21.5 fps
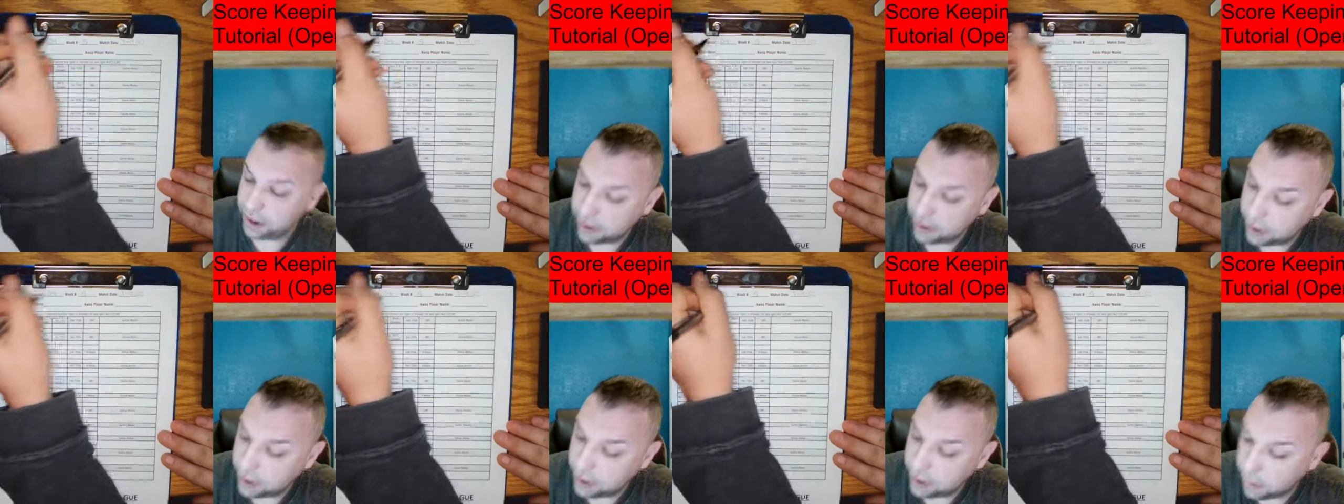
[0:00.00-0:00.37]

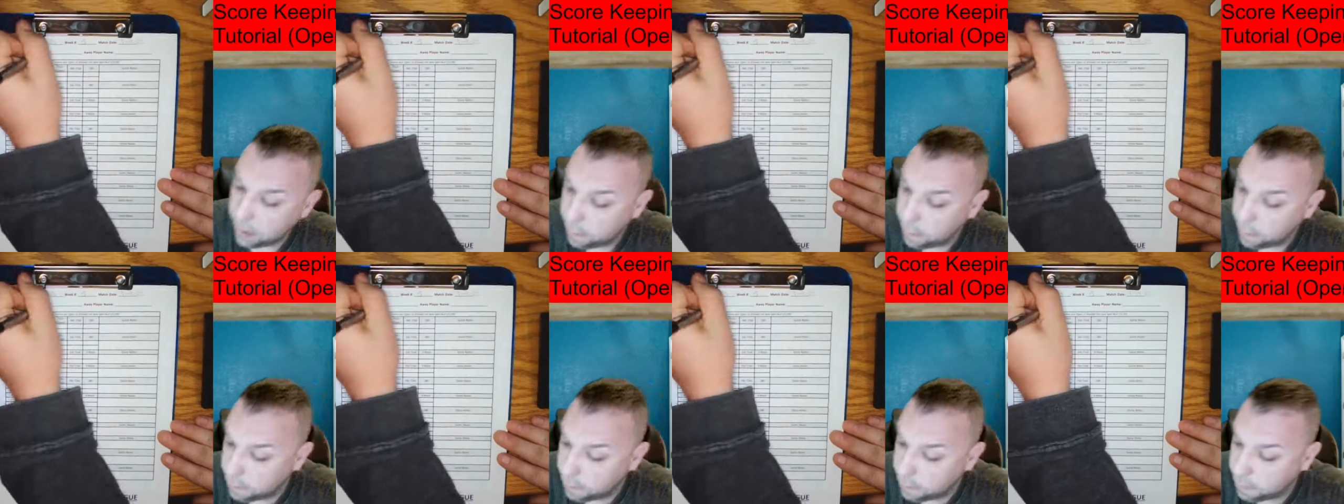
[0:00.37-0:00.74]
So
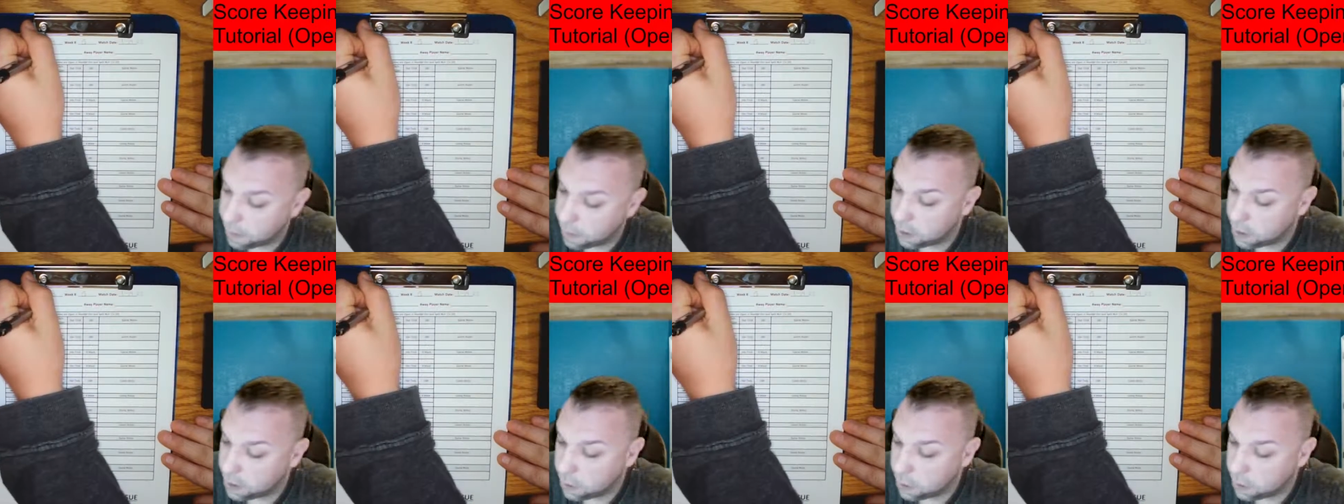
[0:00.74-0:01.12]
for
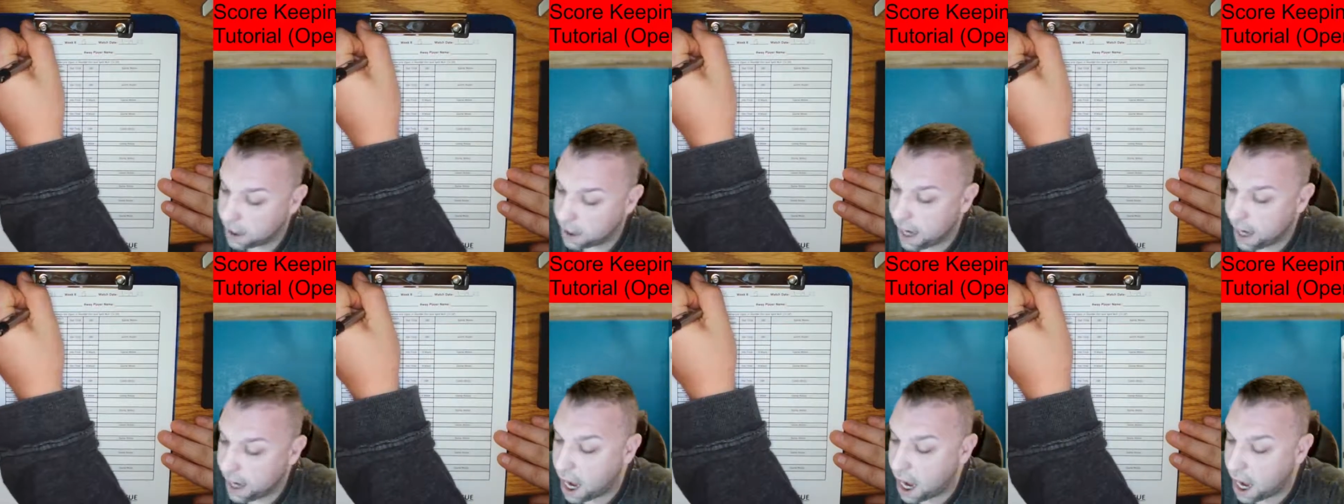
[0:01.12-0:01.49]
this, we'll say
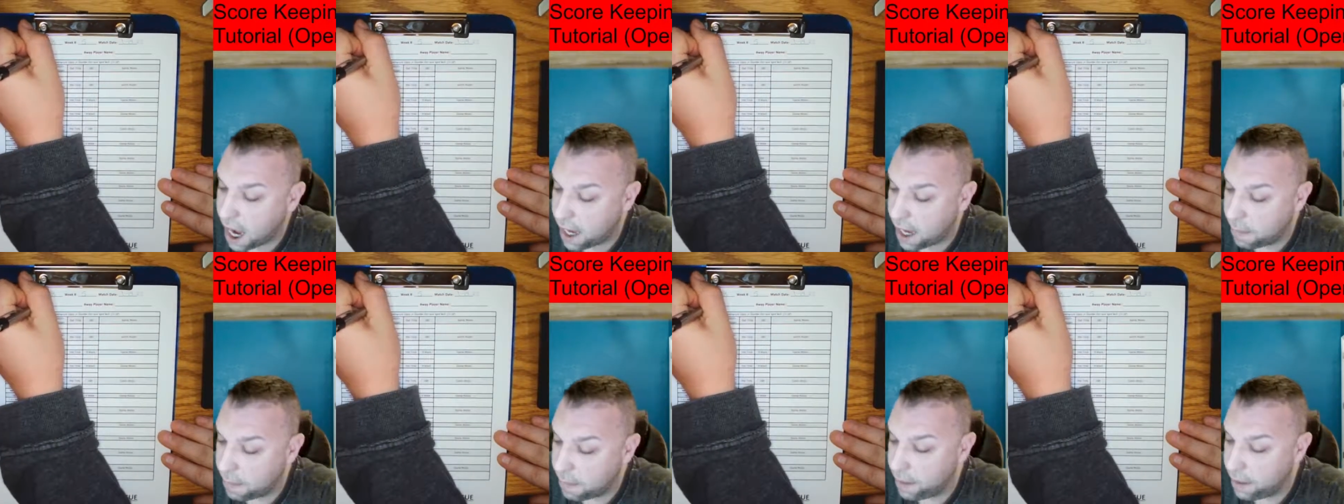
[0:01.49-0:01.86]
I
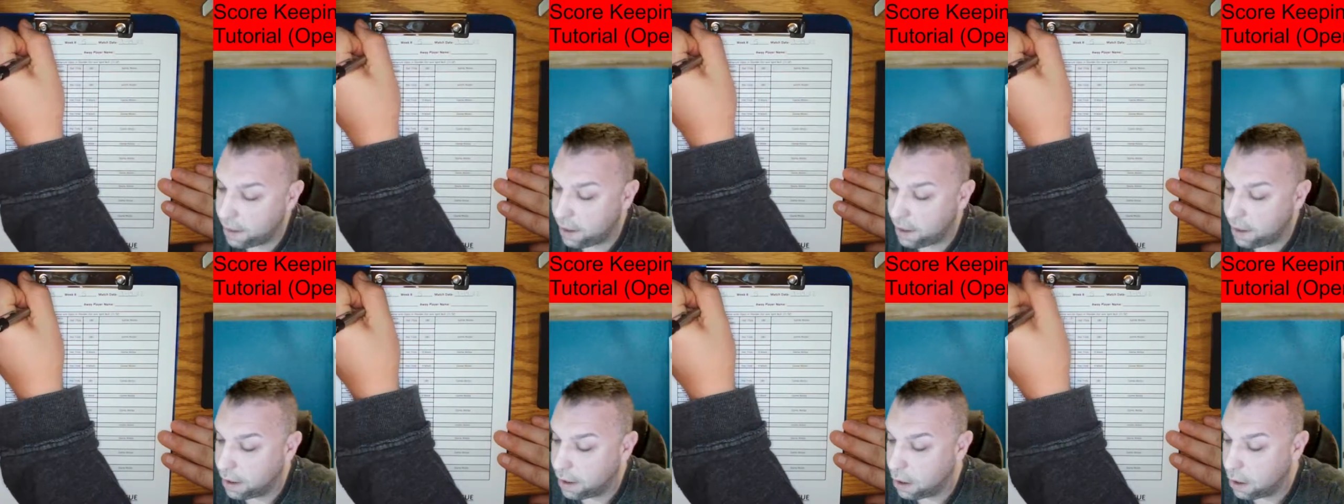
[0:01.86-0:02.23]
am the
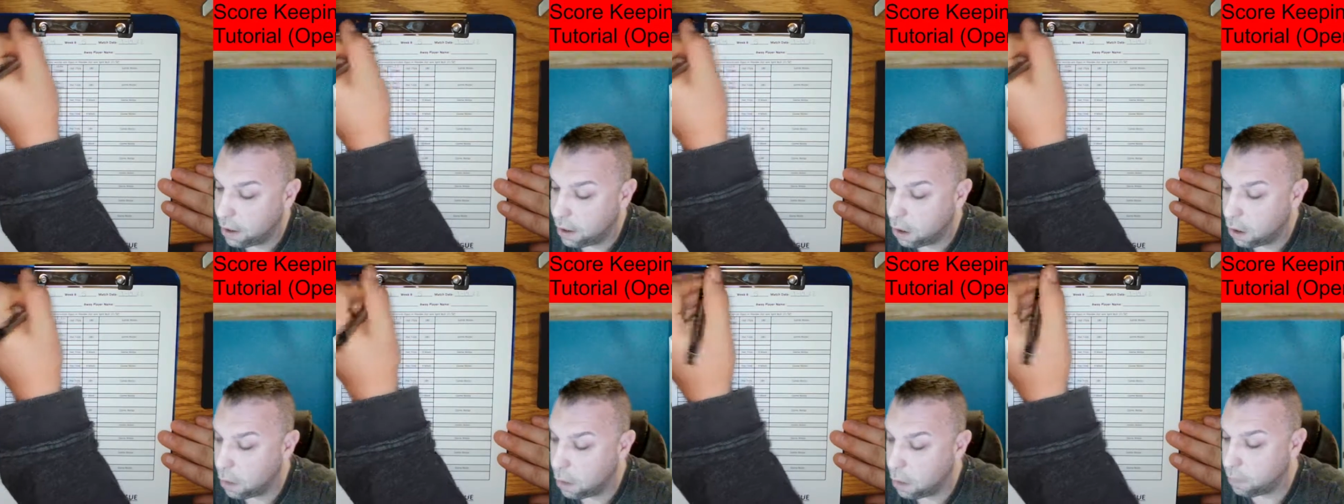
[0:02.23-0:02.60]

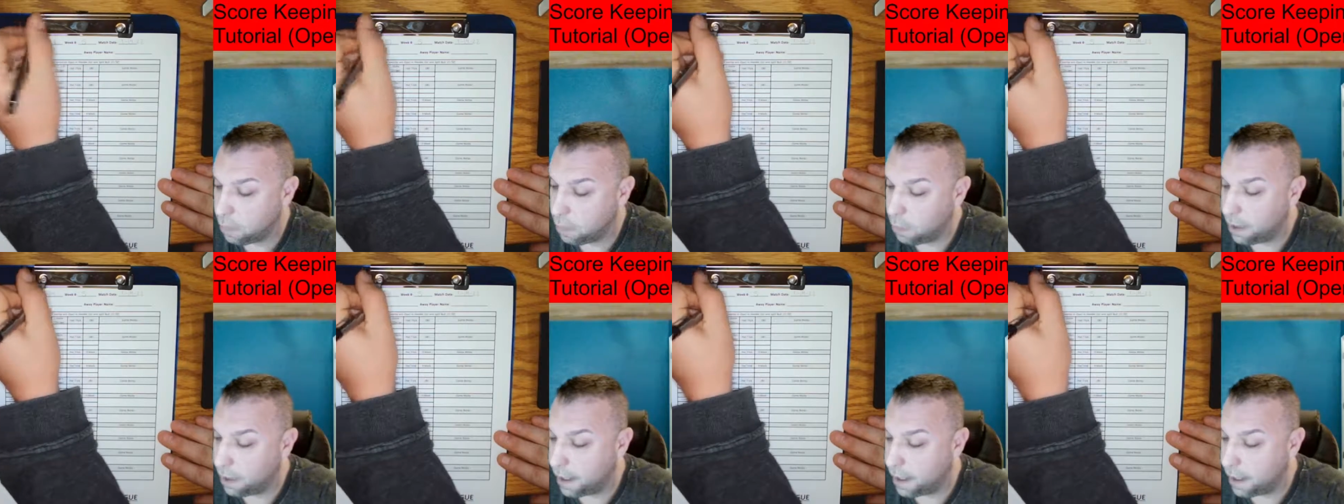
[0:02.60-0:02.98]
home
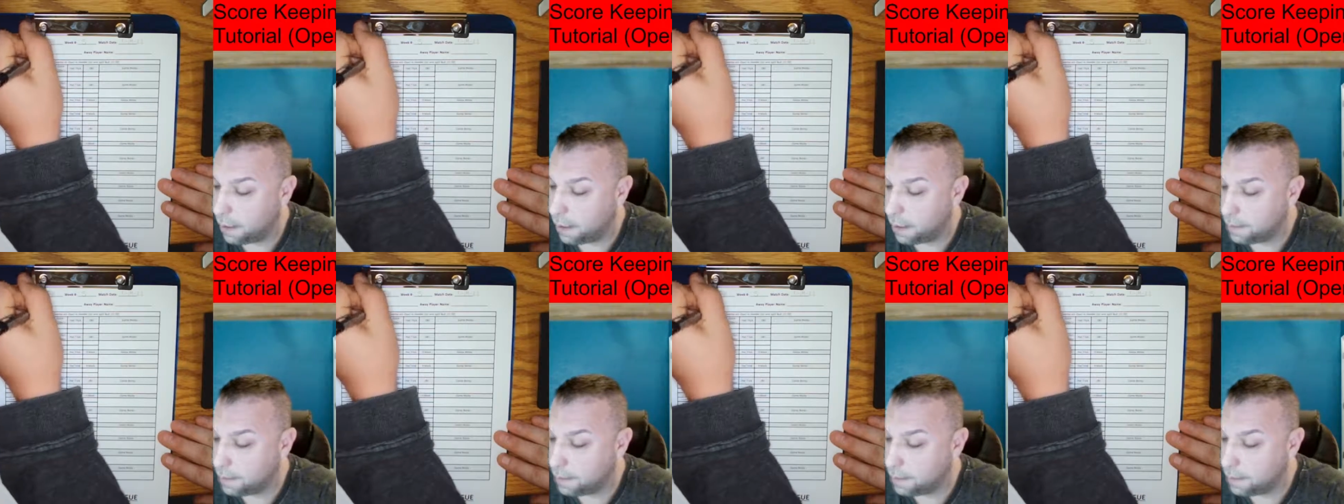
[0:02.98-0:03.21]
player.